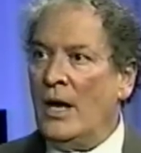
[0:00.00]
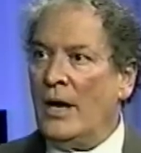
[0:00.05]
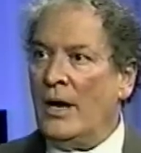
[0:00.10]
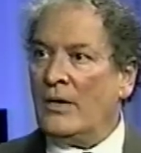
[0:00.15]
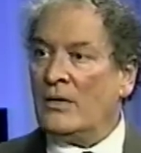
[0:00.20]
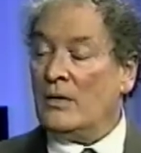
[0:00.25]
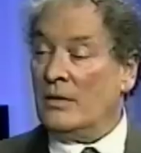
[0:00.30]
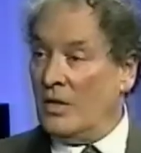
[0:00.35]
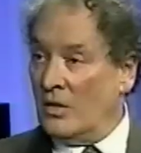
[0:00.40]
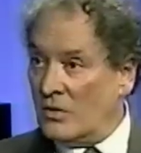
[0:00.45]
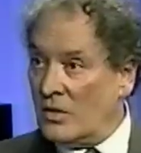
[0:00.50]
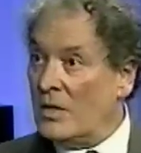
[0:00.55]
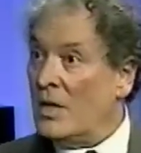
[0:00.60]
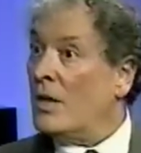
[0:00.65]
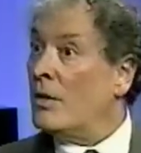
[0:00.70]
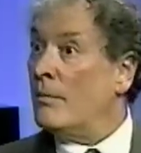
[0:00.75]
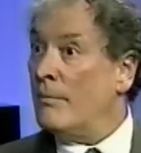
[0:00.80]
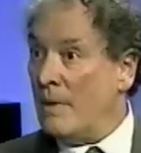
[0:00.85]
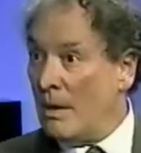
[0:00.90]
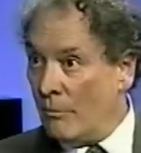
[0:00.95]
As it, there's
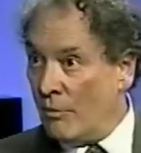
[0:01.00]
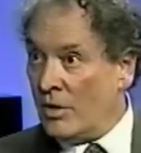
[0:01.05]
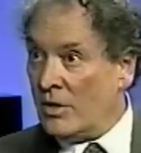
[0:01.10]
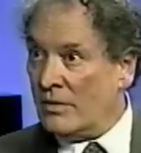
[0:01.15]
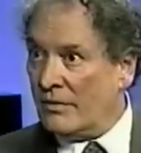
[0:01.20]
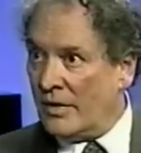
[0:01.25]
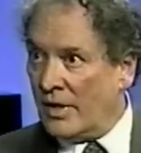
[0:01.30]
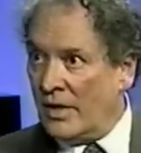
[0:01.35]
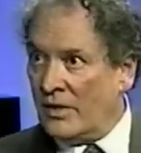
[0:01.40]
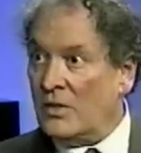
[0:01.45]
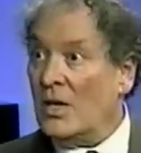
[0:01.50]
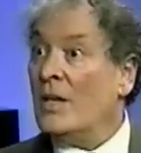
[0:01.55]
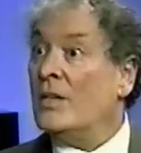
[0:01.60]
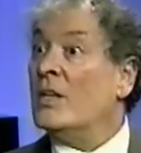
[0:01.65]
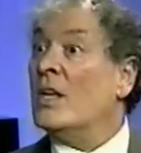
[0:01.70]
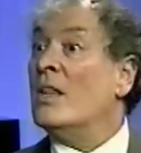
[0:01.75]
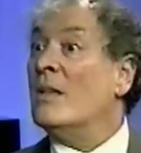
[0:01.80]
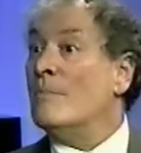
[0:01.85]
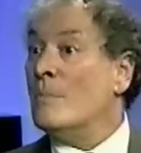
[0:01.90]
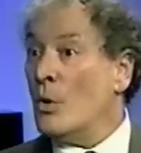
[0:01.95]
another memory device,
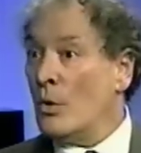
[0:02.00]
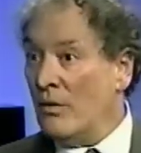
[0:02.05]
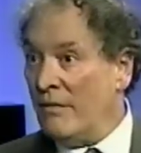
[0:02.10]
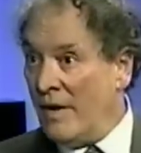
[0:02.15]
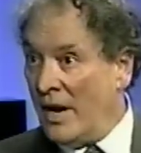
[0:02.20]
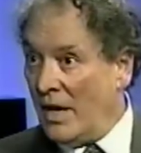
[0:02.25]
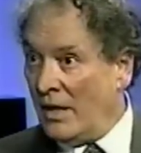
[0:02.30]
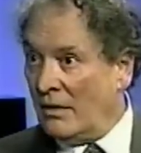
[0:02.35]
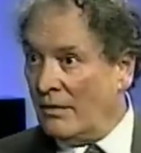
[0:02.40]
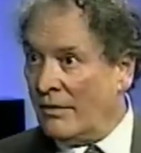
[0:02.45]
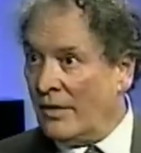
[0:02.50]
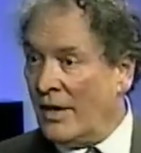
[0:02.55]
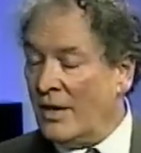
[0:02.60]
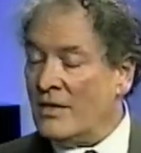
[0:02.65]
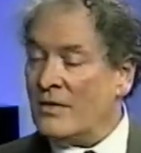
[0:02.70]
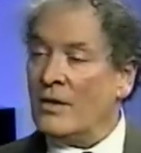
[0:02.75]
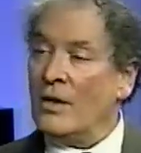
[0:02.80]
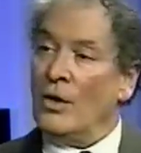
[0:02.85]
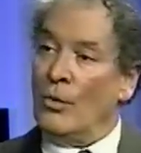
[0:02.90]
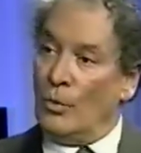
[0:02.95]
another motivating
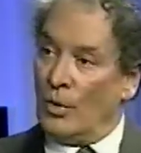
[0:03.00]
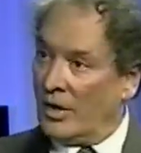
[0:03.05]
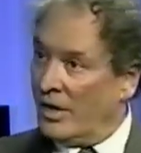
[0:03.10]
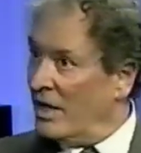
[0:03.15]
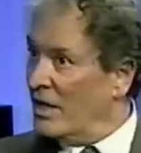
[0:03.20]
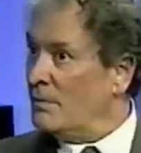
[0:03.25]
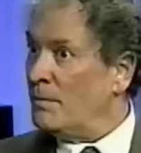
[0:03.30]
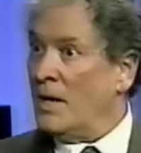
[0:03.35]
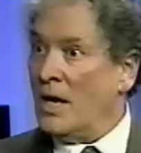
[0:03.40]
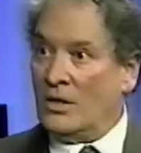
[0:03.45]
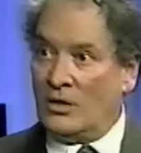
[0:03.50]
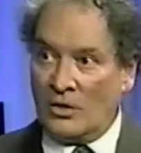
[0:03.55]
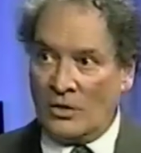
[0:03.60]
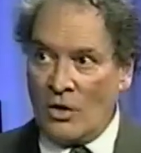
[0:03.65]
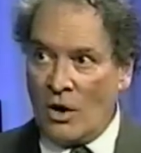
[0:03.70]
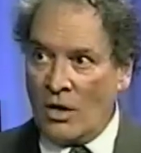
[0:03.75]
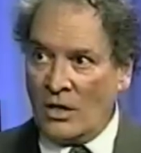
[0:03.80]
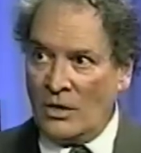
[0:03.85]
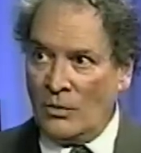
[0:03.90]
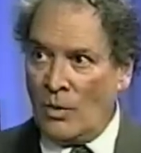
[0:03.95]
device where kids begin to
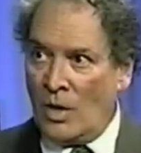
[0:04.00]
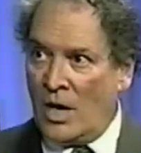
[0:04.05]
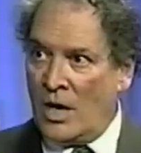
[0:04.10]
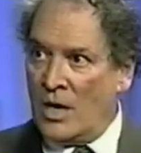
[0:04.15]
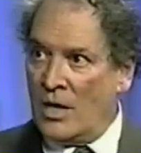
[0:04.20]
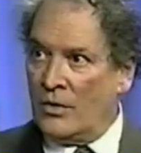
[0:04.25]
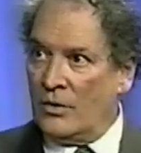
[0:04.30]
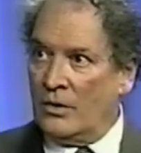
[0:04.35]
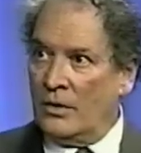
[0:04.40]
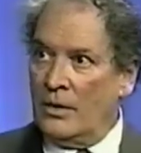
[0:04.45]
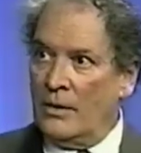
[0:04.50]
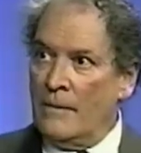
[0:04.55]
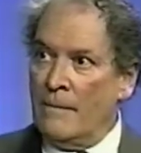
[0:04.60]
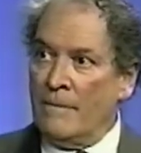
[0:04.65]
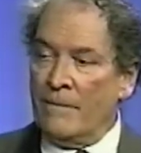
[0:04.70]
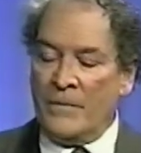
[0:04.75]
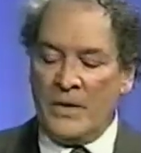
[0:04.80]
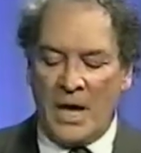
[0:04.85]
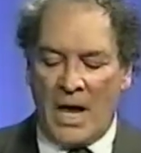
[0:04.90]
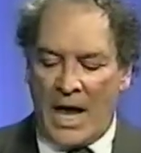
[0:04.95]
talk to one another.
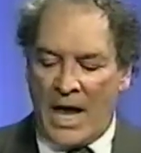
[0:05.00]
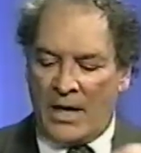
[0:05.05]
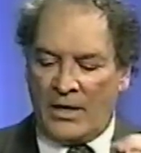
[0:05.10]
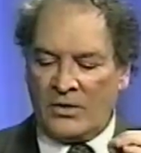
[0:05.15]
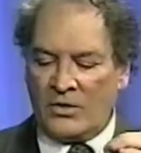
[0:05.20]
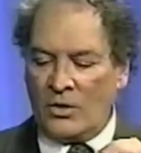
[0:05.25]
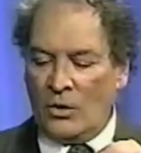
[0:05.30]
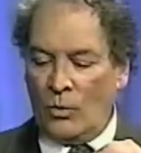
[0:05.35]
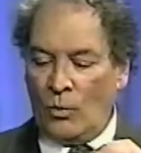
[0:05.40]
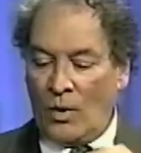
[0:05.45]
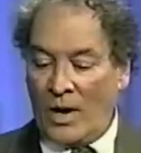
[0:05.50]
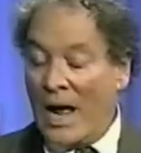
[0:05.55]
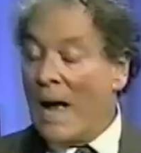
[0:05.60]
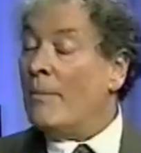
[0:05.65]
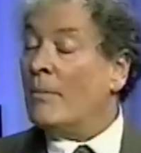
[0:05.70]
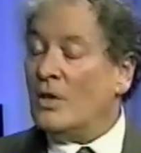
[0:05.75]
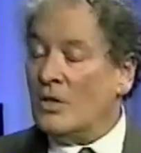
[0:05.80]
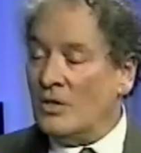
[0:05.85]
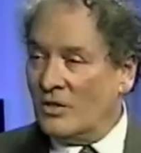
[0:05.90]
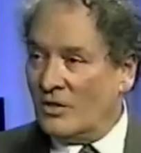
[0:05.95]
And so what
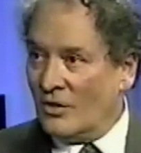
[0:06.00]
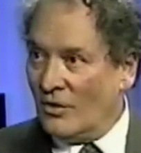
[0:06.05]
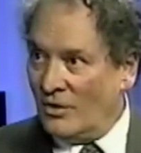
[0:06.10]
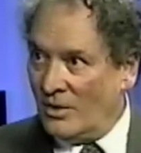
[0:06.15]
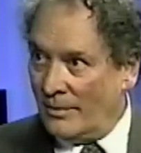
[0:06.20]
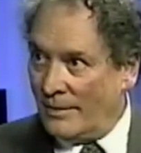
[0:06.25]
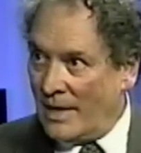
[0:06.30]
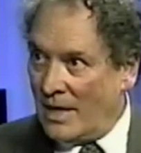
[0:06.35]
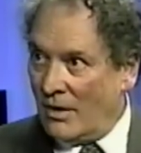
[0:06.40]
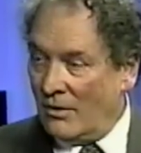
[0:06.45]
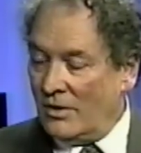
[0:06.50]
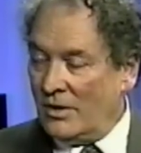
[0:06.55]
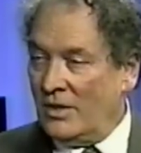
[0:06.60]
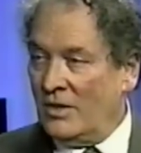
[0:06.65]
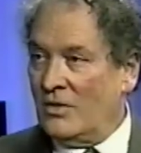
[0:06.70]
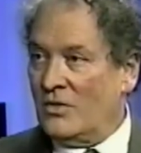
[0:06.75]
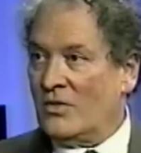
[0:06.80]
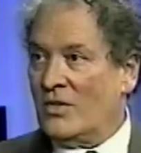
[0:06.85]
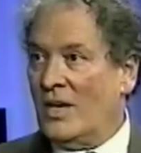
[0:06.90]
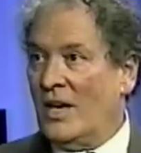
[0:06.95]
I'm concerned about
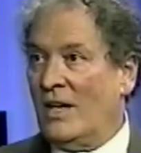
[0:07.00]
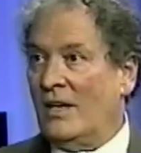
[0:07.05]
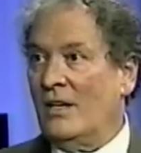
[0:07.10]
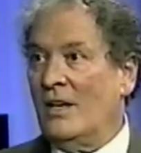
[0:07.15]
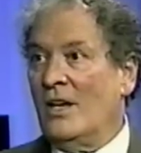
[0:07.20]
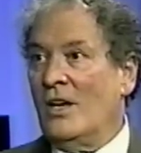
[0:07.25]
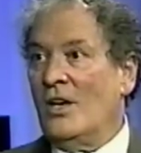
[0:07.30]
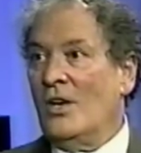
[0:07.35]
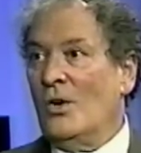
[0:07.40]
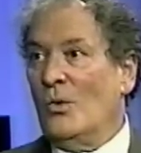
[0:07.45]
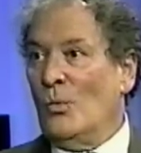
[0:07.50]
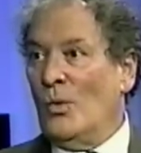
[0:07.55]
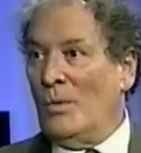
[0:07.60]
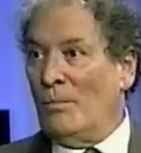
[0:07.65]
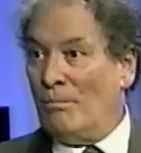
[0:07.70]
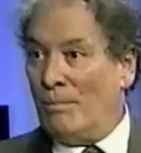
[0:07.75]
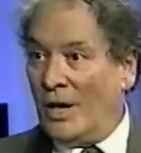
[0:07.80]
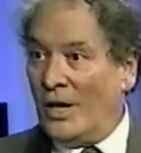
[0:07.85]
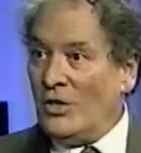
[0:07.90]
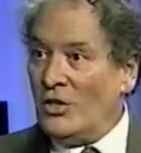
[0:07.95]
is that when
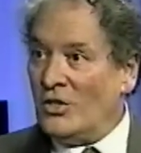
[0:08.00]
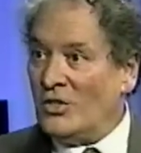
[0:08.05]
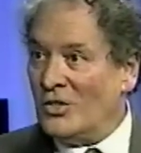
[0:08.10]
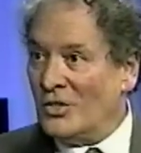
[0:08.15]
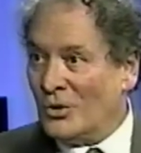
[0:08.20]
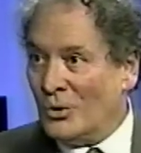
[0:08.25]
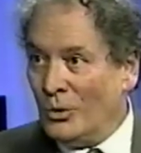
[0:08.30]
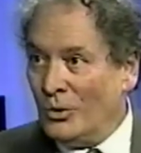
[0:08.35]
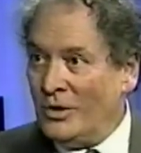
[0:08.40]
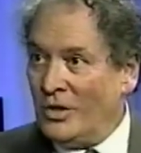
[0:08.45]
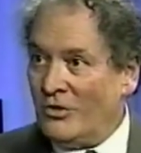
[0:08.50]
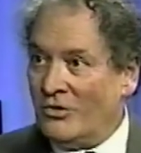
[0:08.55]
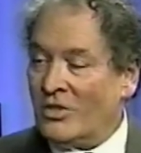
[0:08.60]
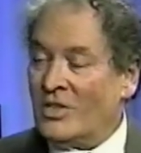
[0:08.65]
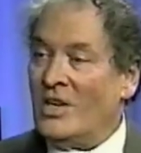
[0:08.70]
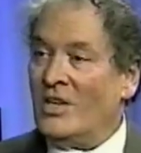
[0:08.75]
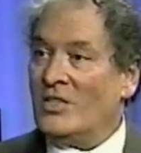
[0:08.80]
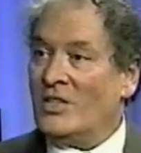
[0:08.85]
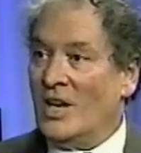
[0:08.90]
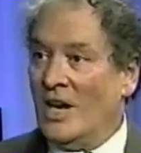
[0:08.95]
budgets in school
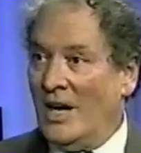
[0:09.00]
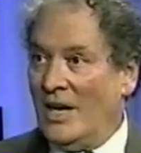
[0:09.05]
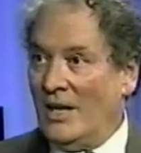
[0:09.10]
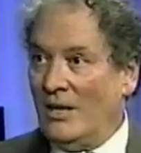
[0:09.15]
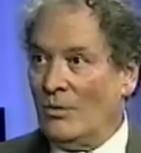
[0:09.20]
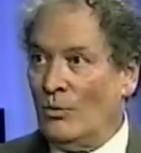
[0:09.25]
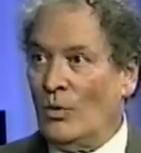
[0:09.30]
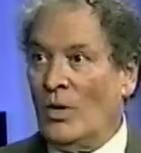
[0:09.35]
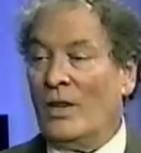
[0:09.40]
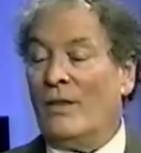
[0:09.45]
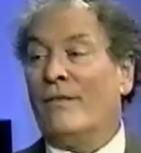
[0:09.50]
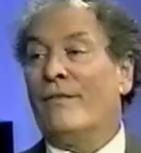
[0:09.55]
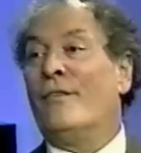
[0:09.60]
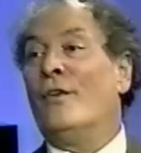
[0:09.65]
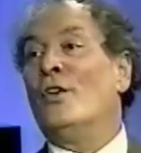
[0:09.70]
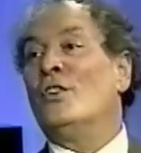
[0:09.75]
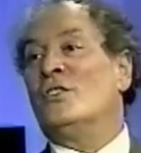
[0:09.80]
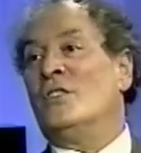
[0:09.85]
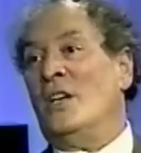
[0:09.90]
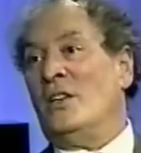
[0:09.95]
districts get tight, mm-hmm. one of the
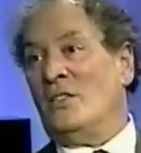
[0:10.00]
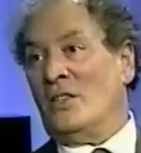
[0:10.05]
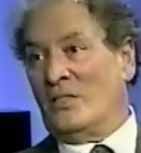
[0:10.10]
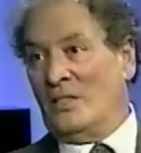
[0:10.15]
first things that